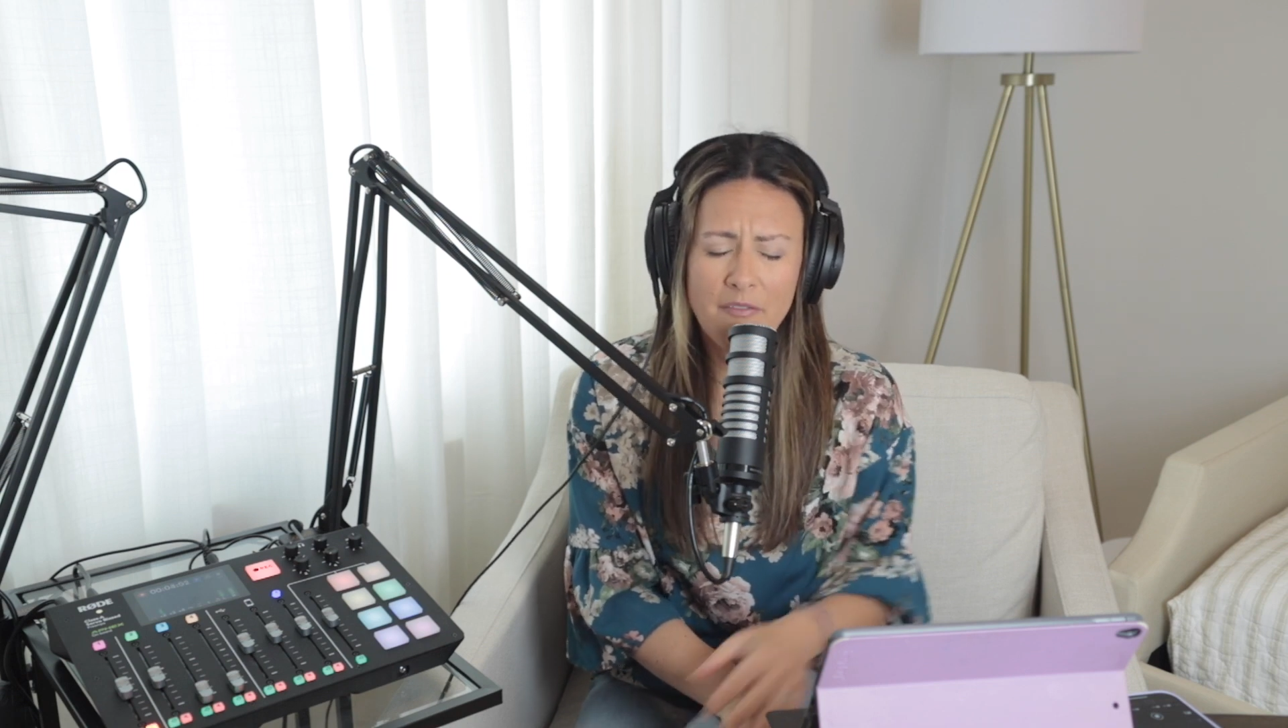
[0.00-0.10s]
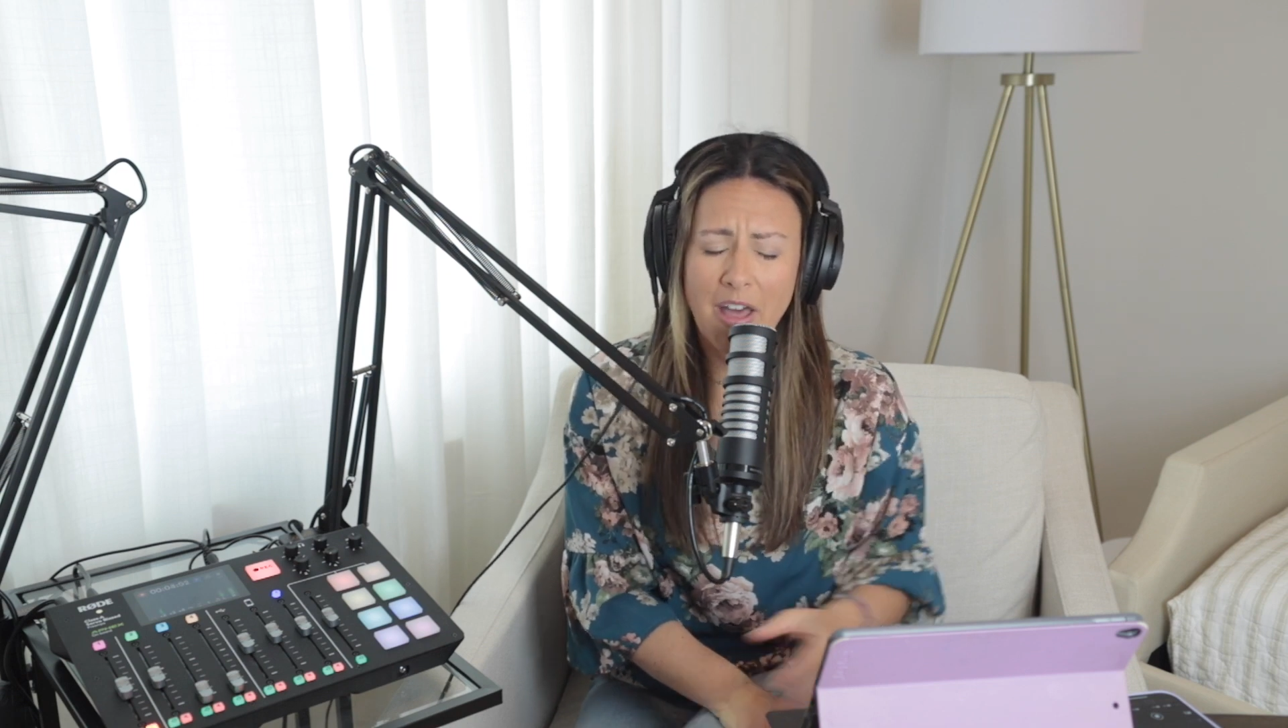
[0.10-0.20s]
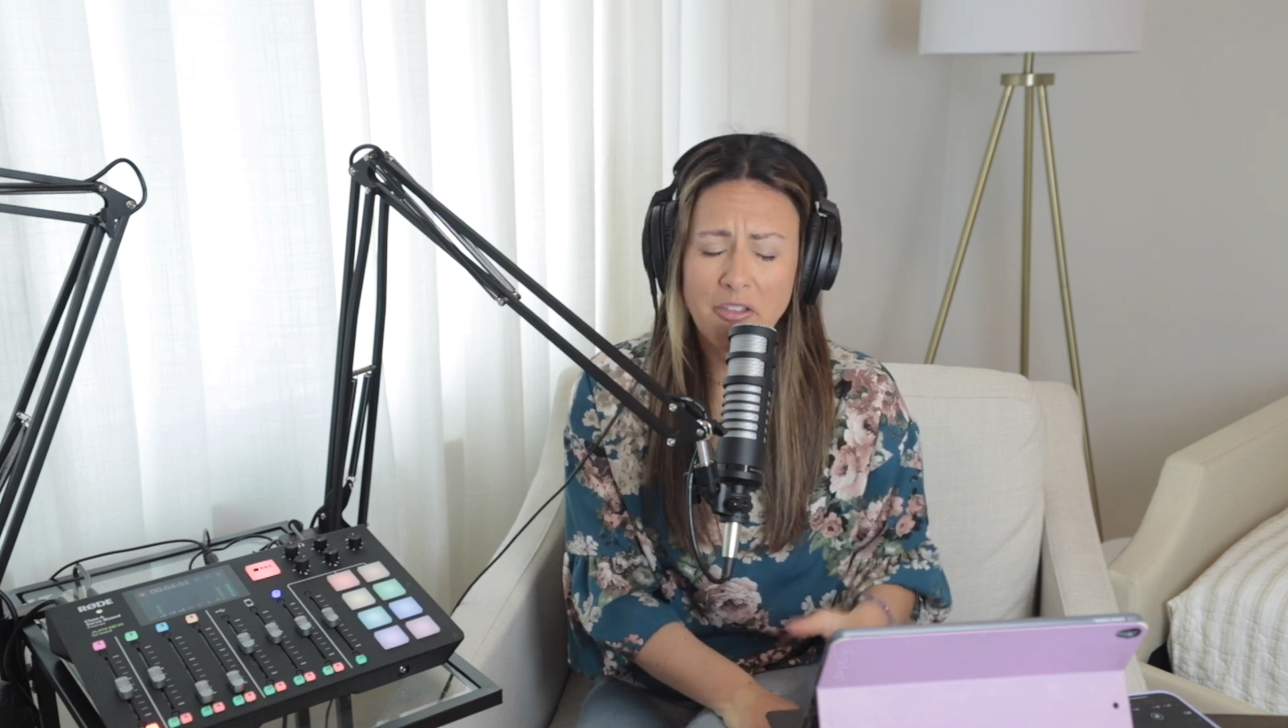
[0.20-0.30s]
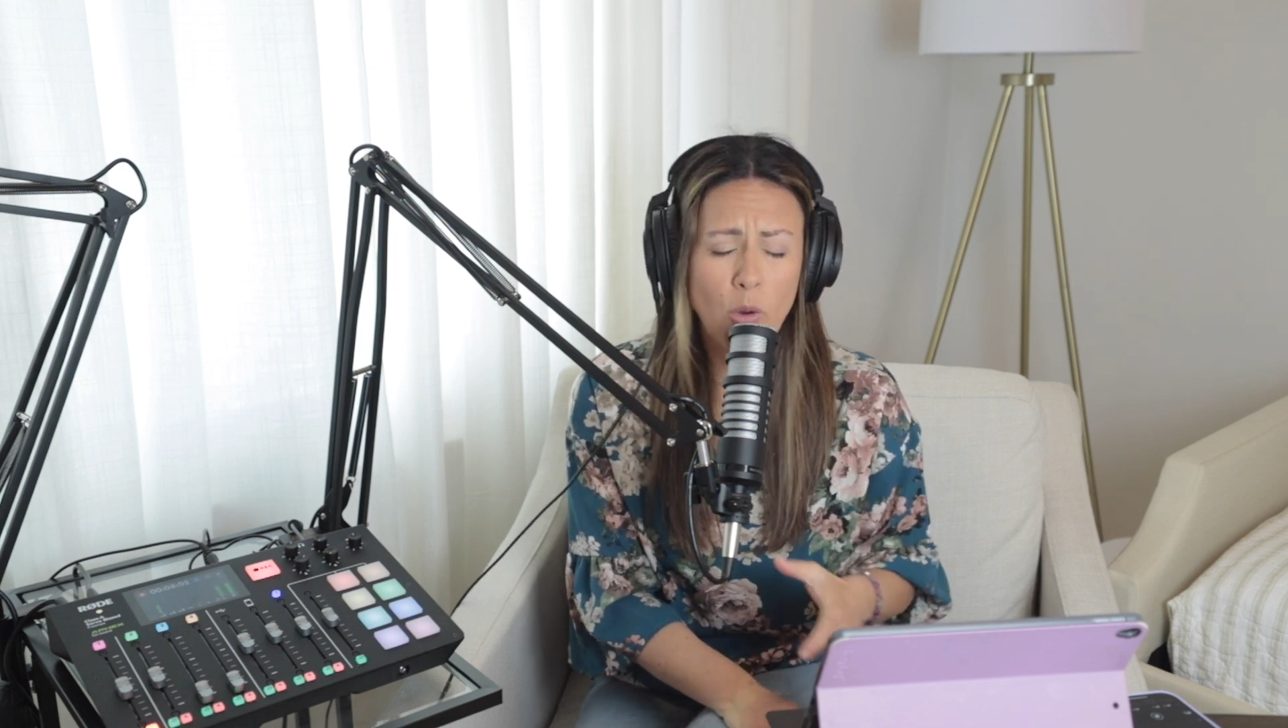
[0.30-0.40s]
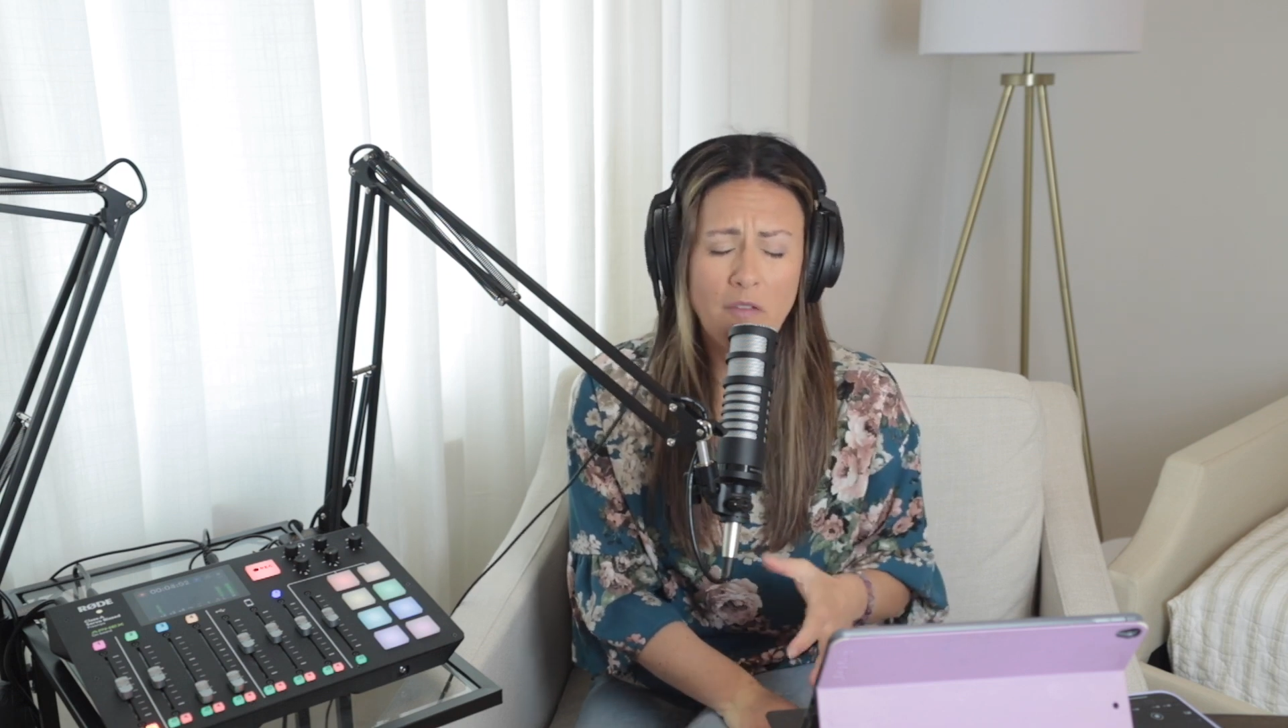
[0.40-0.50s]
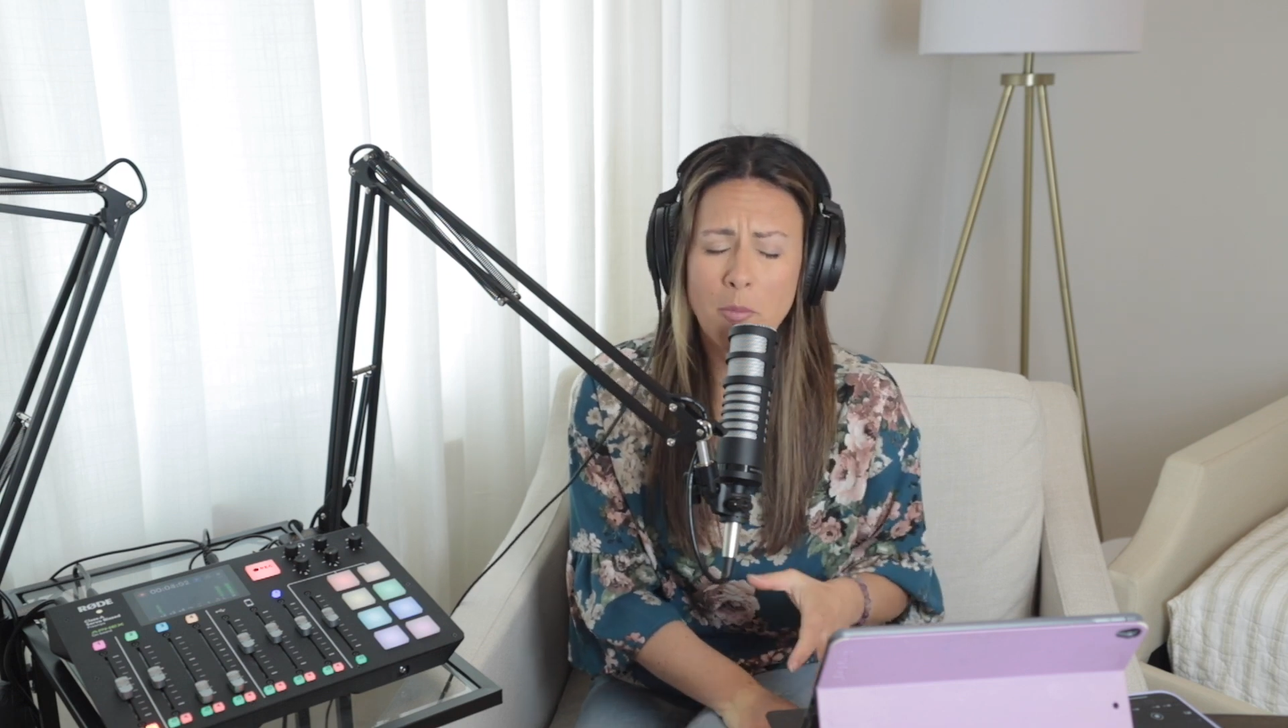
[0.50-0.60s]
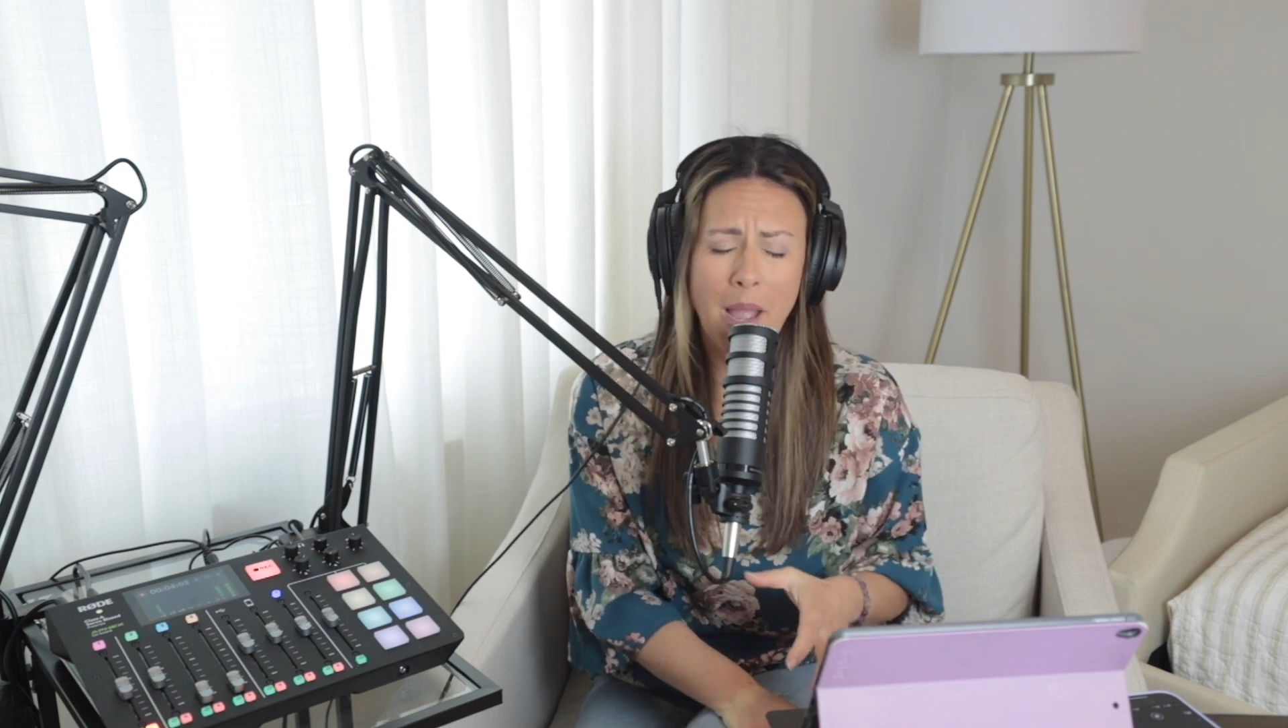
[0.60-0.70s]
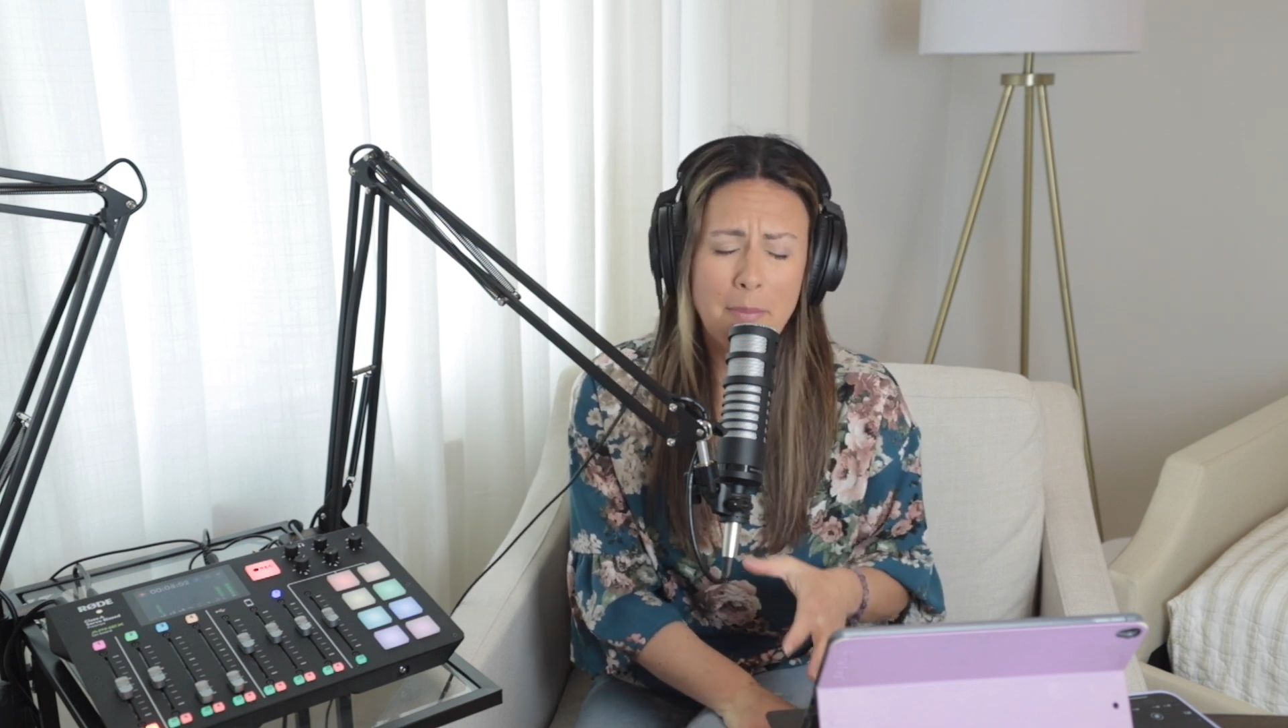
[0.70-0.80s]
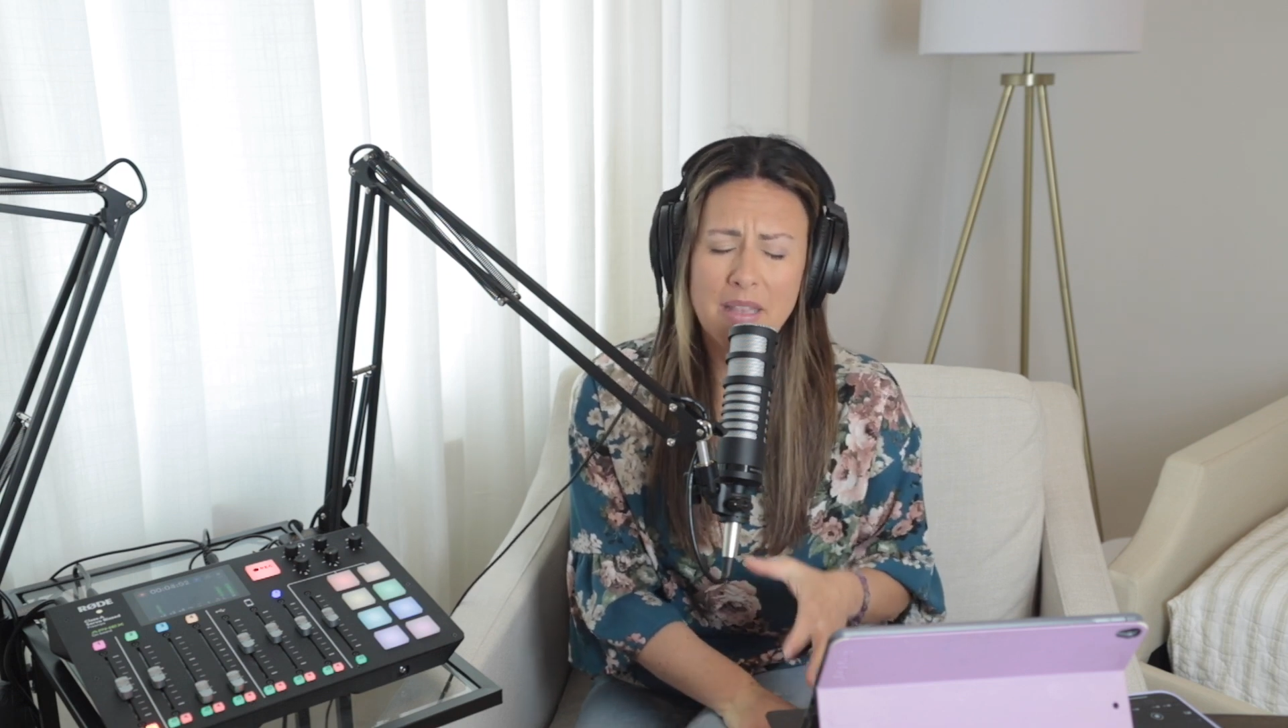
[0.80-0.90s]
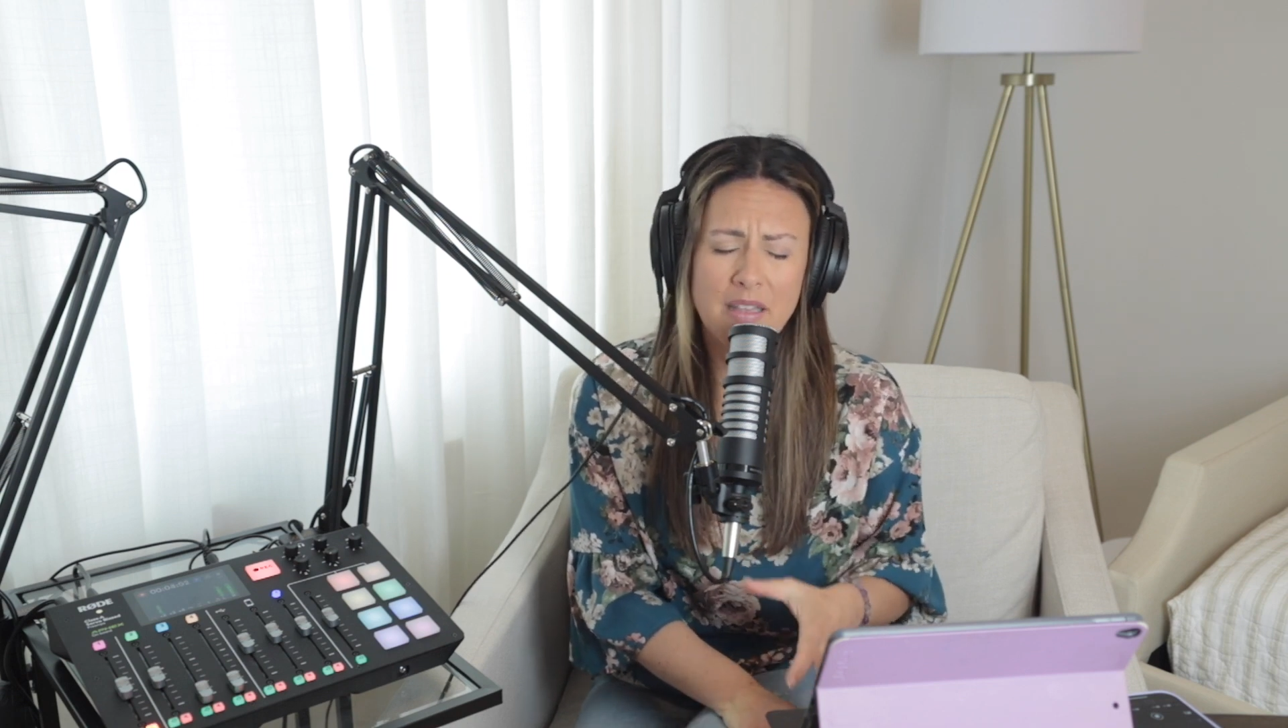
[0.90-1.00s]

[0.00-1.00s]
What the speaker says: Father, whoever might be